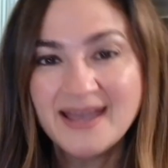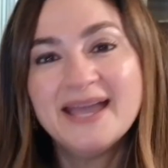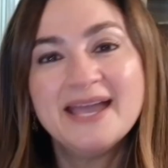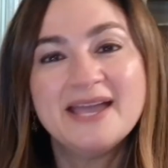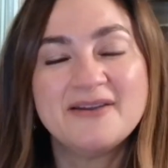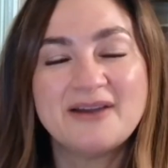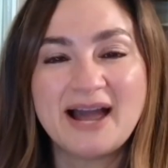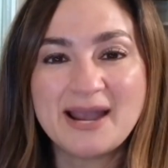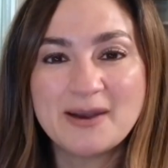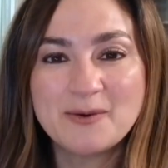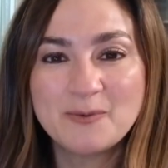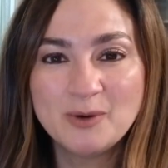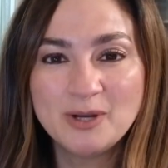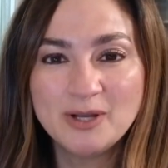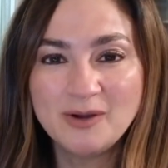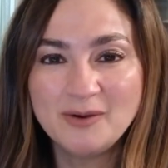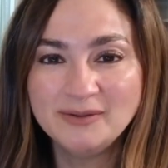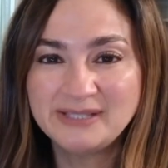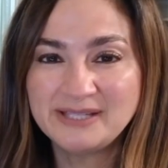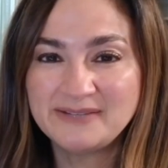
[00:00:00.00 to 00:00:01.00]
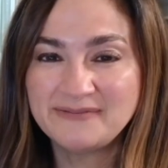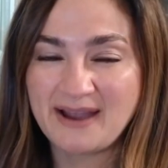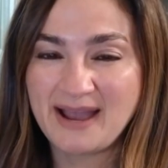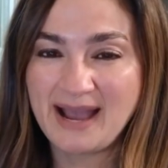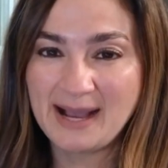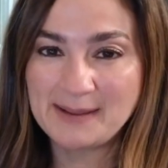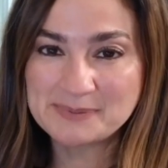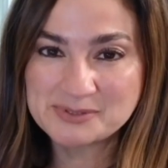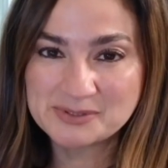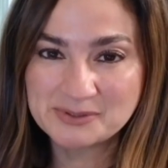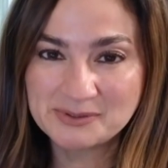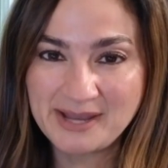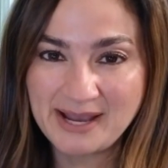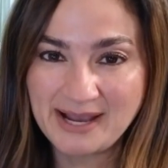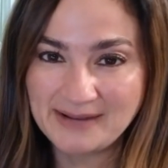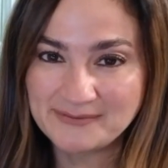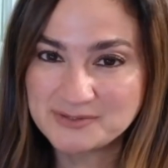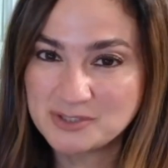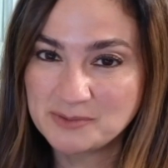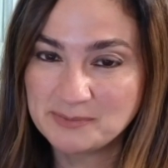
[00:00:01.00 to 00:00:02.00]
I will only if I absolutely
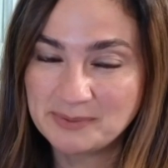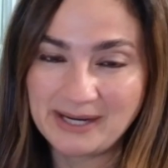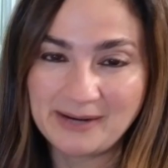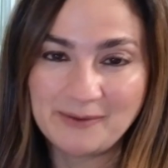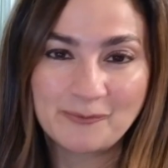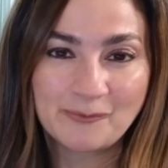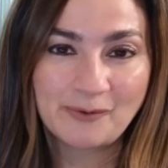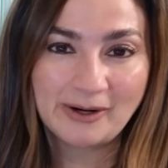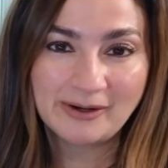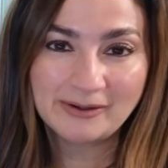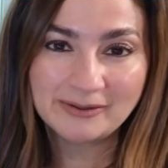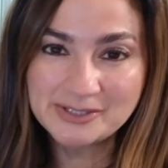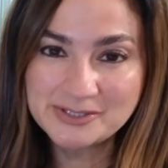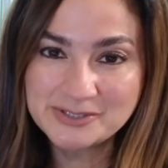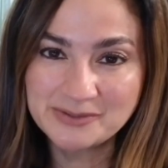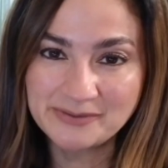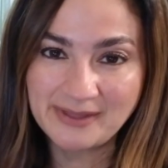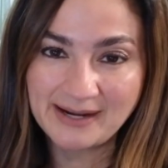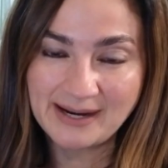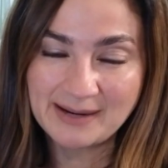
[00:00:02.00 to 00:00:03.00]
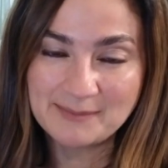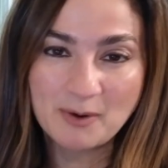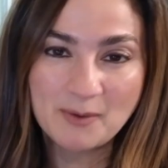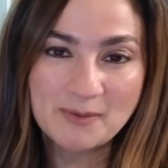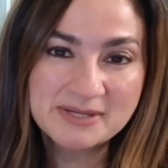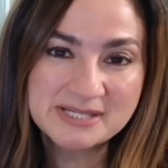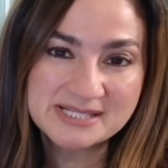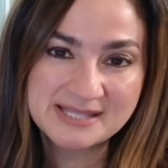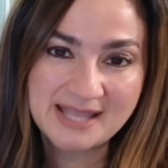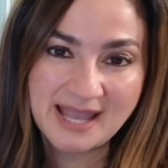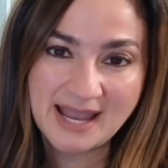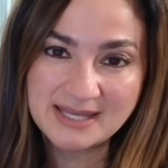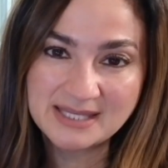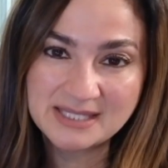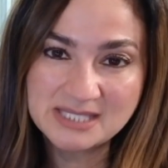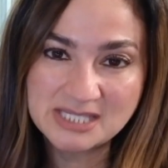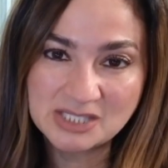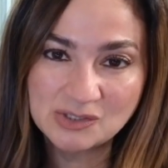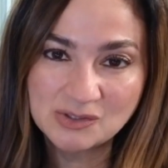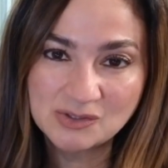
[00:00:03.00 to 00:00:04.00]
have to, but I rarely do that. I'm always snagging
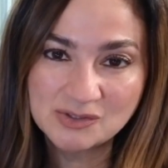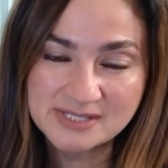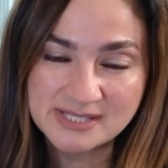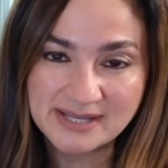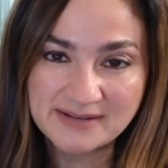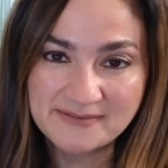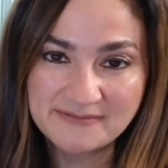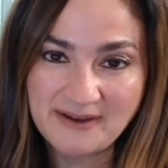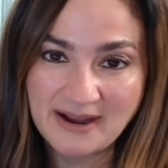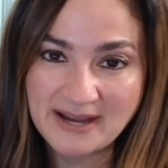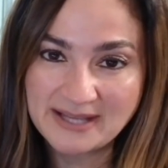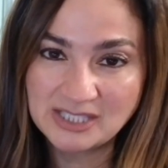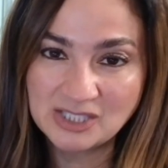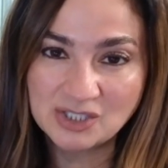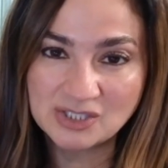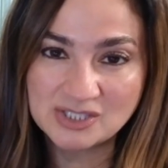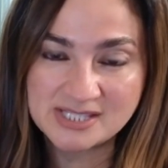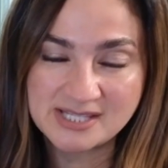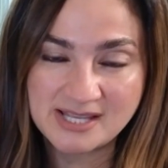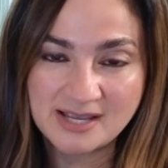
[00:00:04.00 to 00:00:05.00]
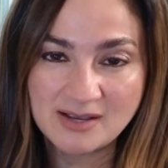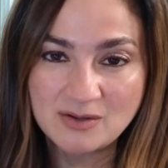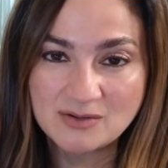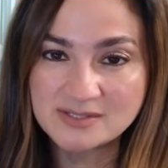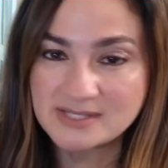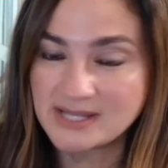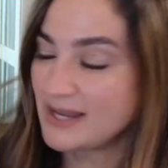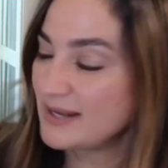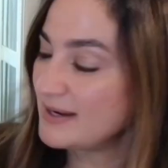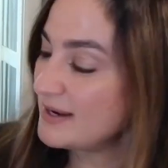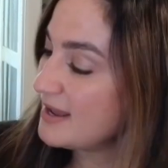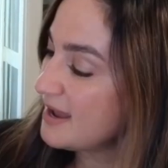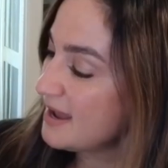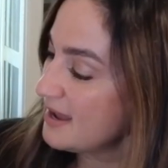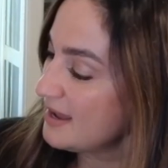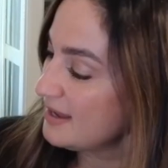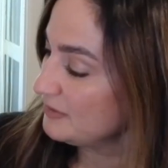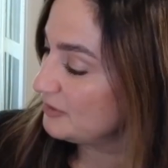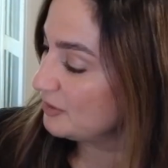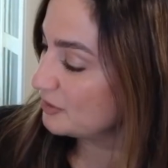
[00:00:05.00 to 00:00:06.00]
deals and finding good sales. And
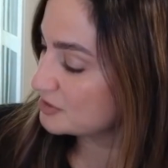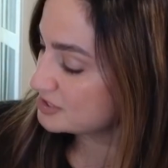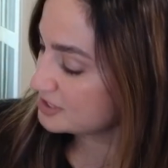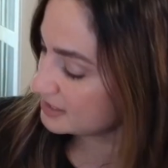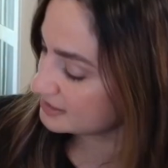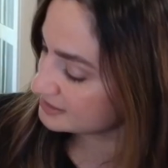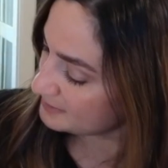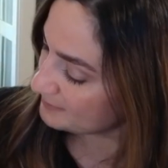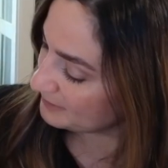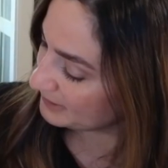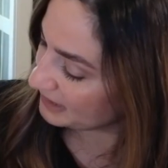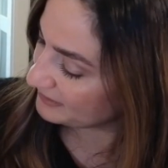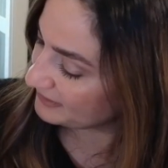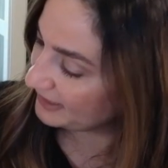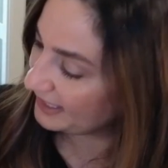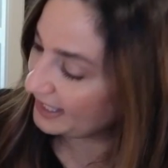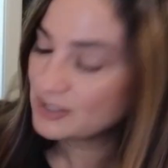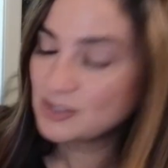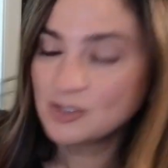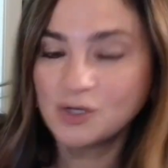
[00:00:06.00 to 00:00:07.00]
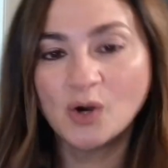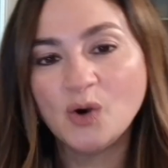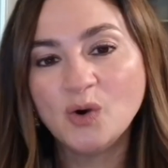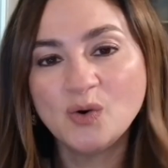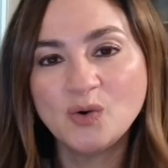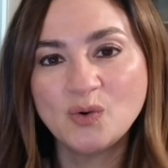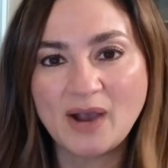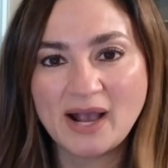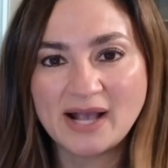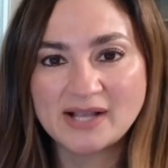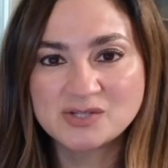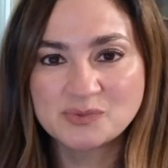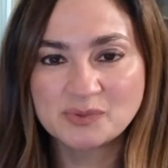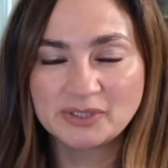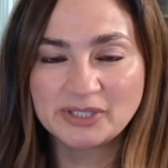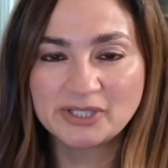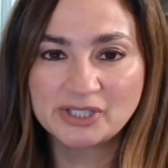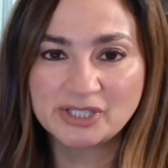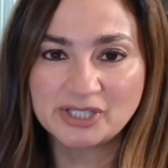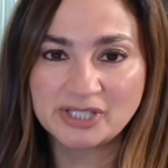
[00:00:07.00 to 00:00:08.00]
there's somebody that I know who has
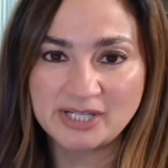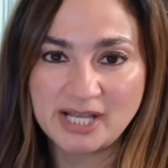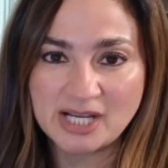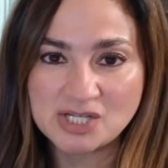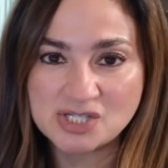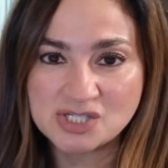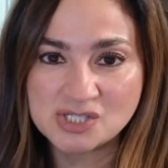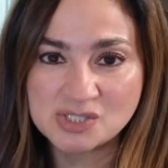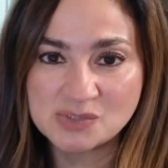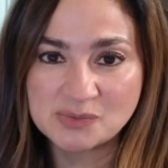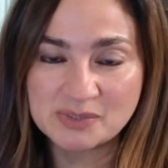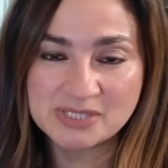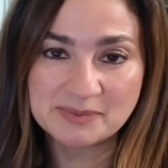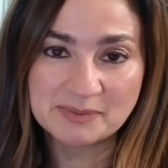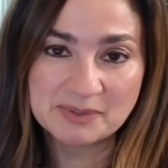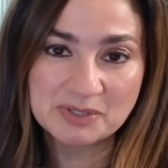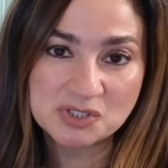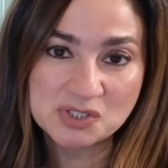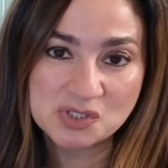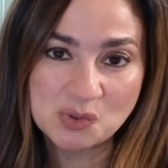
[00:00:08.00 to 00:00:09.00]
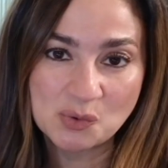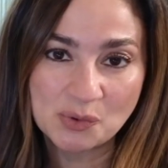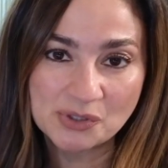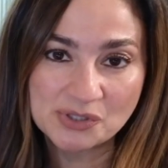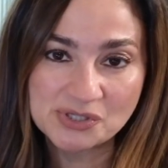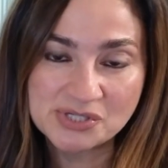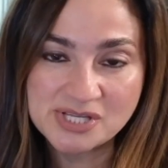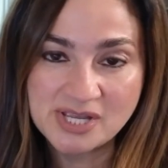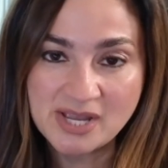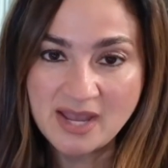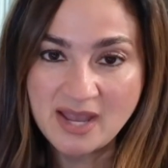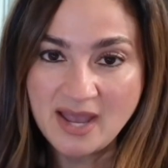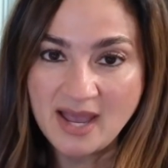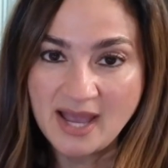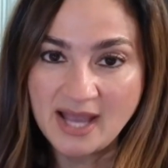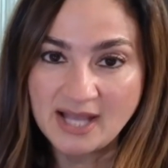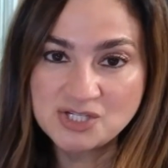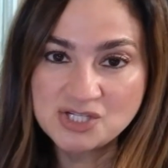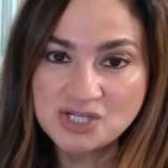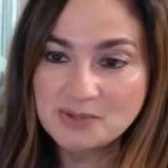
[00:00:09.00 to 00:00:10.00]
really good connections with some of the stores,
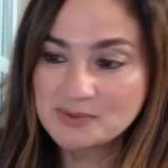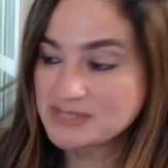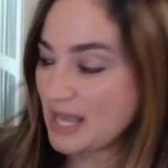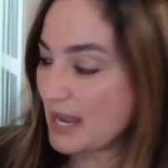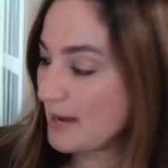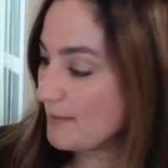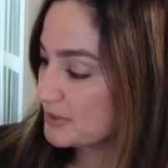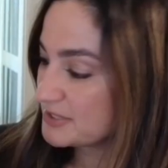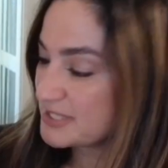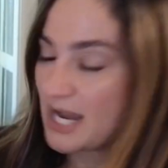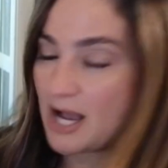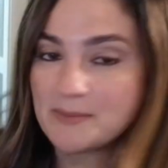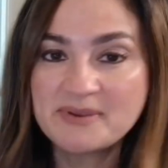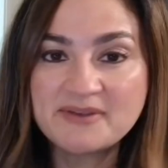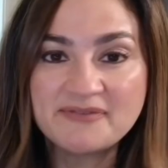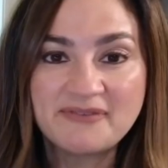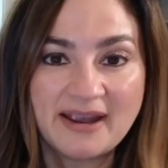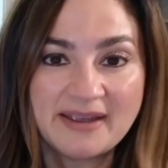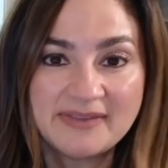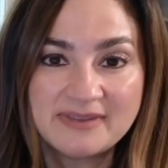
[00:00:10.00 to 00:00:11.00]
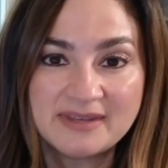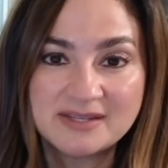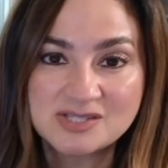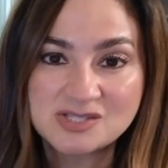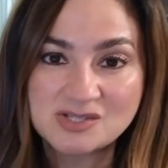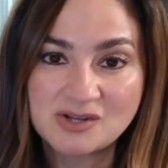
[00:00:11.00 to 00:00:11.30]
and she was able to help me find these.